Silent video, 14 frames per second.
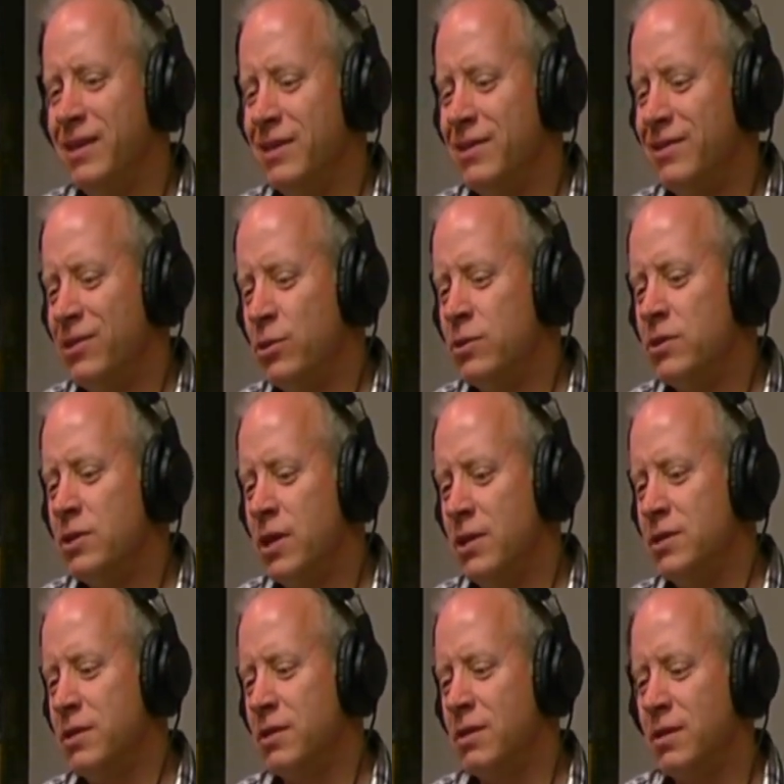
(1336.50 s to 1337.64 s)
those kinds
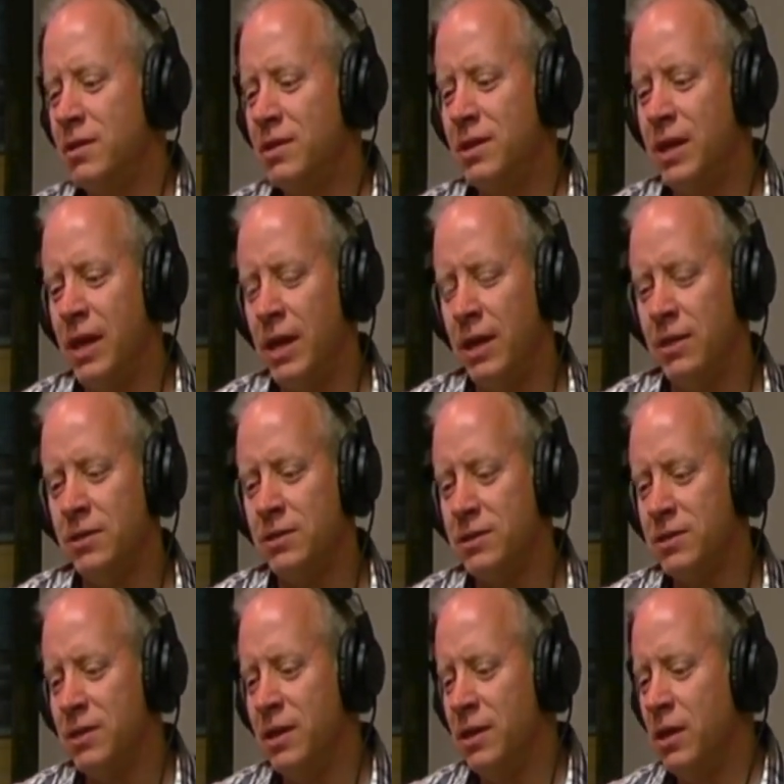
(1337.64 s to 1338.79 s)
of things,
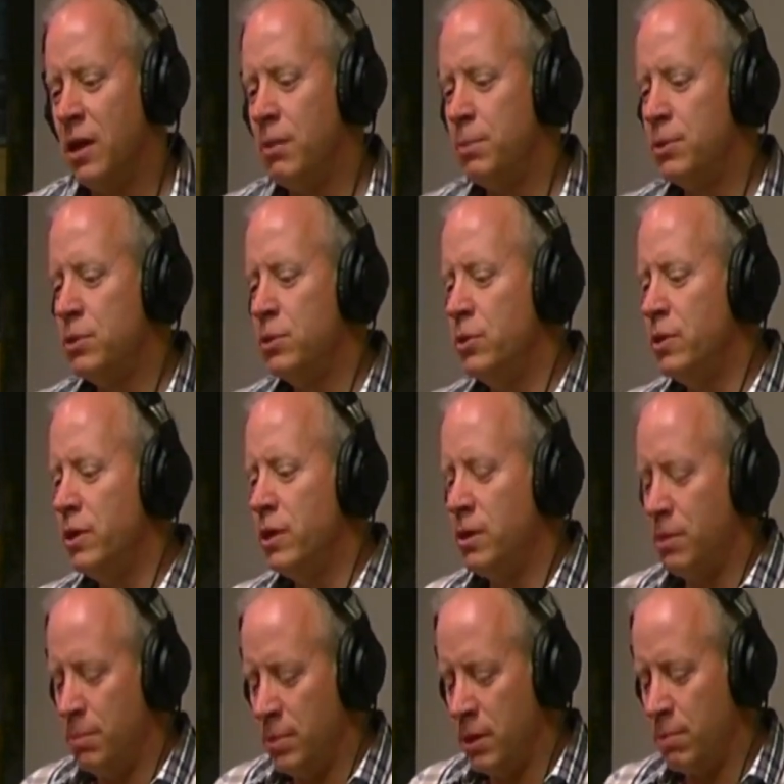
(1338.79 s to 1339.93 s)
and the opportunity to
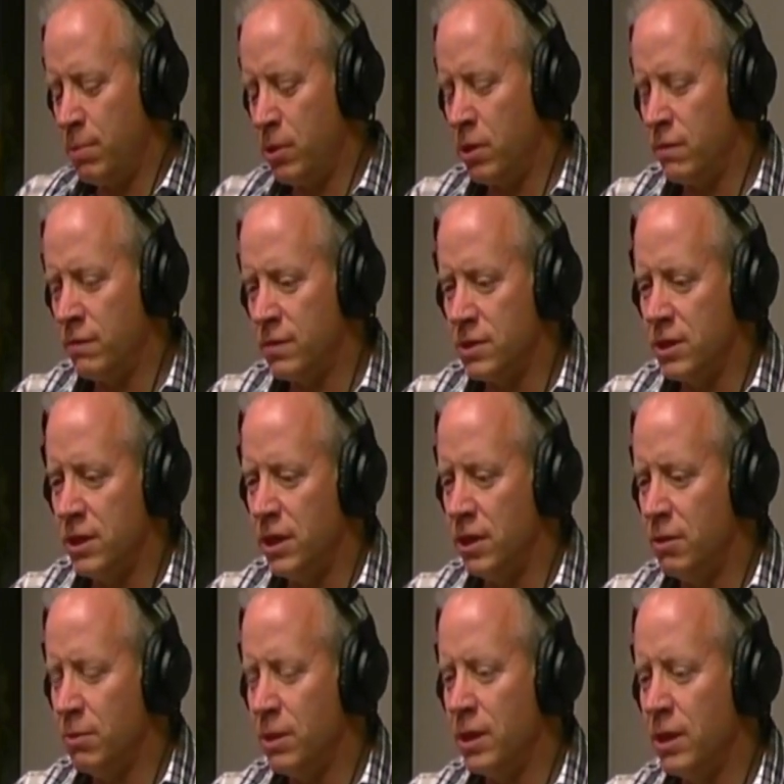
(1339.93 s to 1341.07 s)
be a part of a
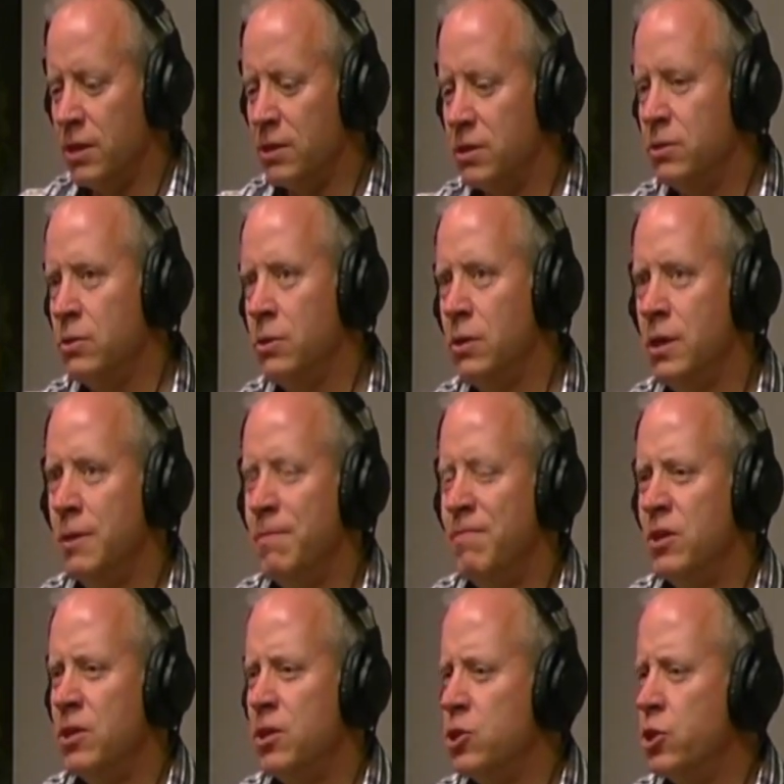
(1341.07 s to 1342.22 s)
team and to
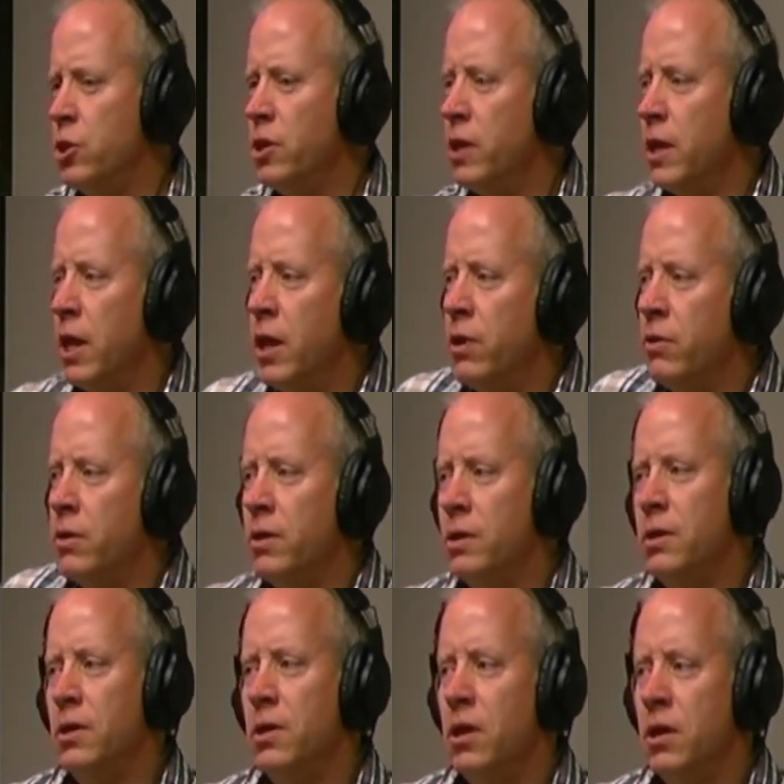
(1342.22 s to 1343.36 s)
journey together
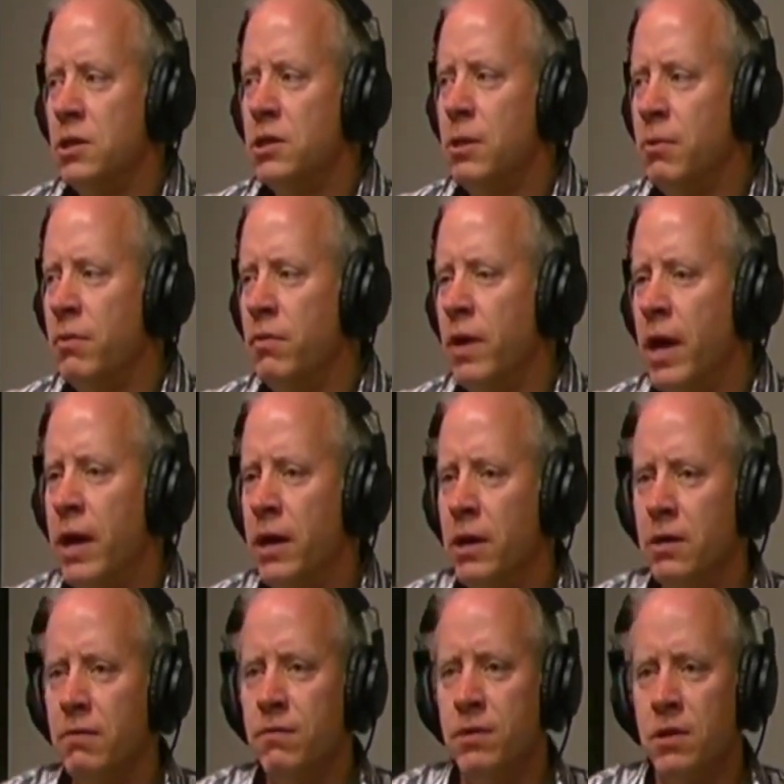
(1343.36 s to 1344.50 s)
on some of that, and to
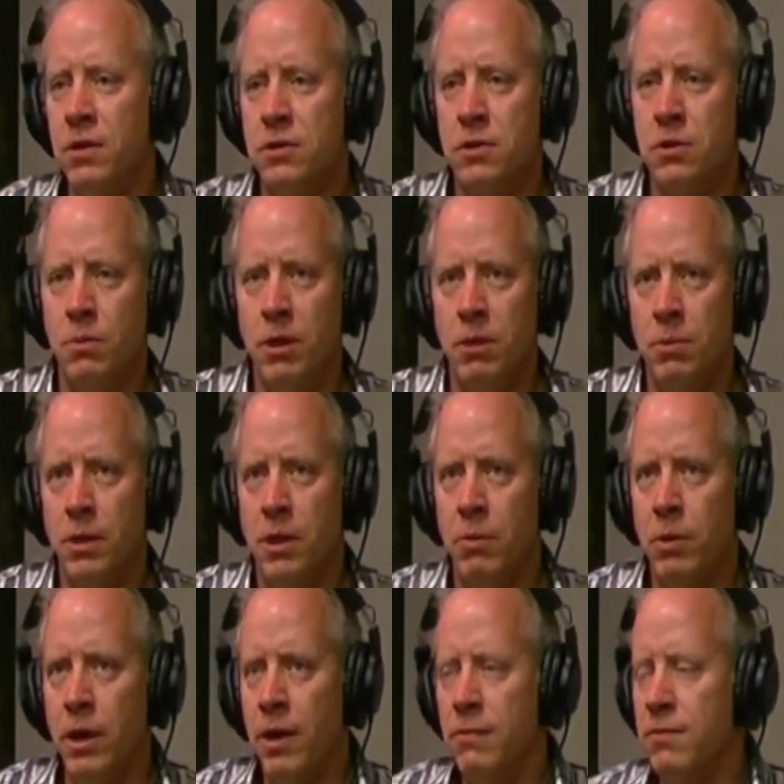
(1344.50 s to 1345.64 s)
feel as though maybe I would
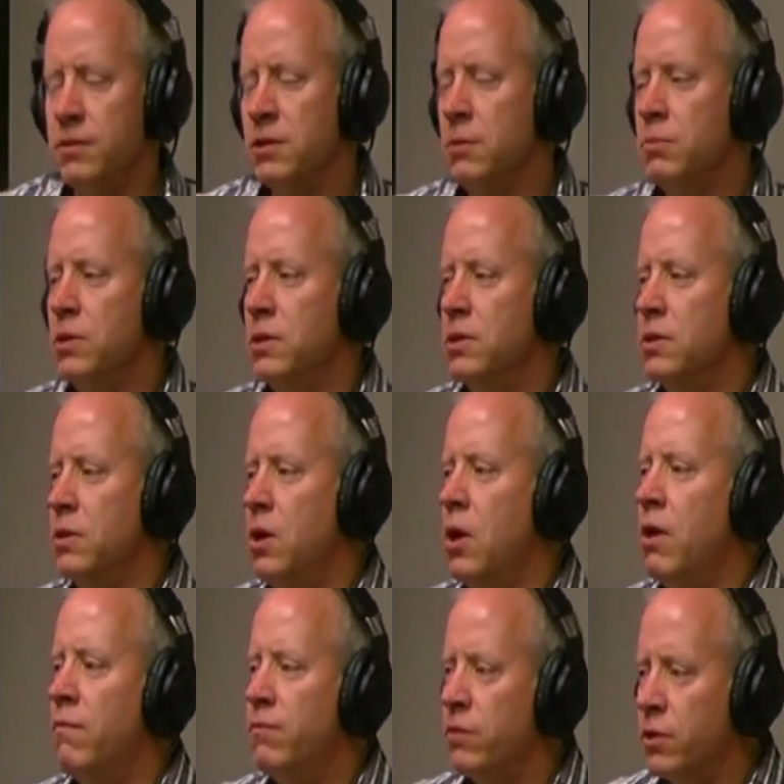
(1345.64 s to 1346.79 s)
have something to
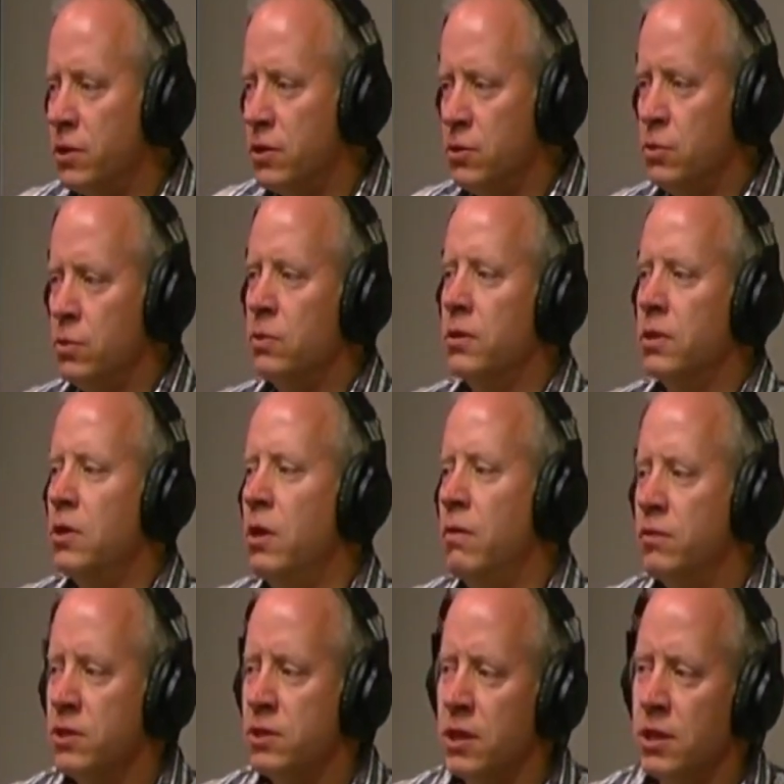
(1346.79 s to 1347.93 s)
offer to the
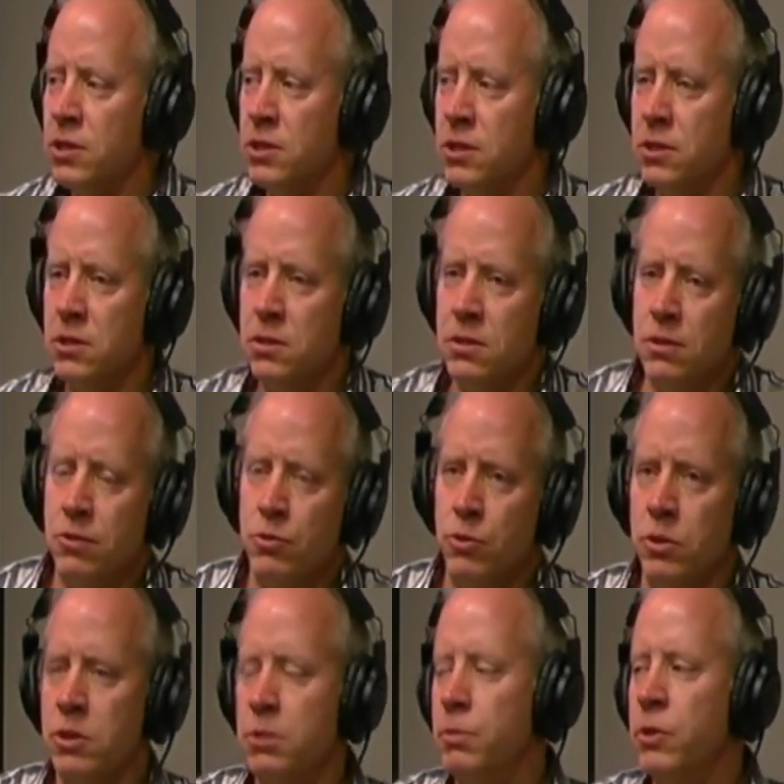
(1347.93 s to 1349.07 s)
conversations through
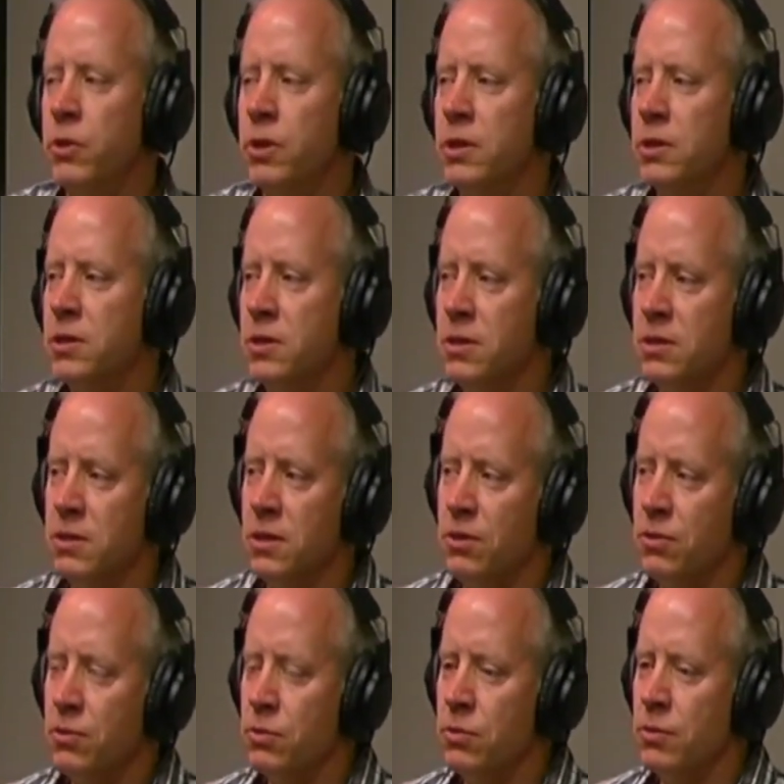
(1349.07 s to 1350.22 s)
experiences and
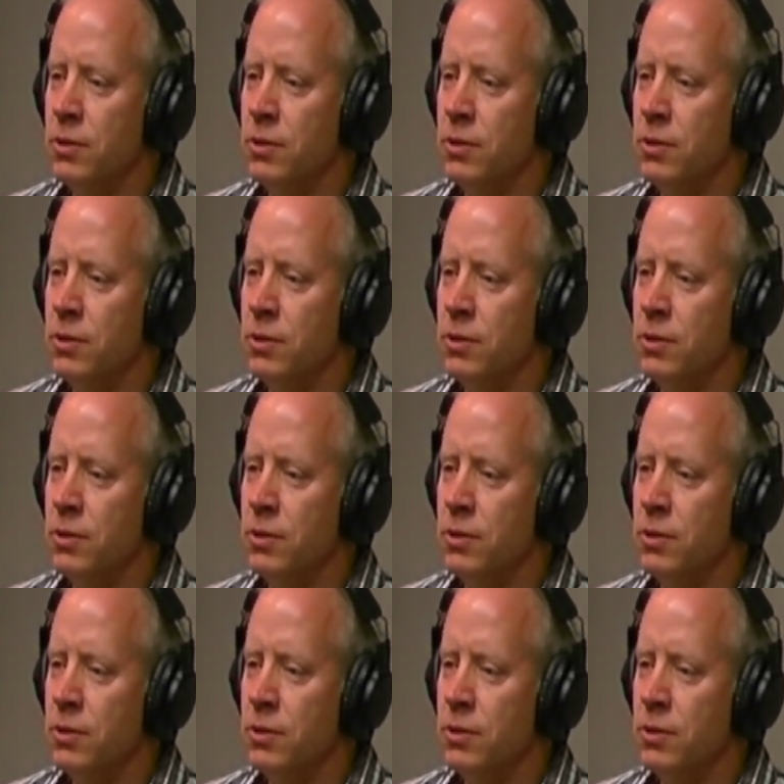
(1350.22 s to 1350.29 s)
through,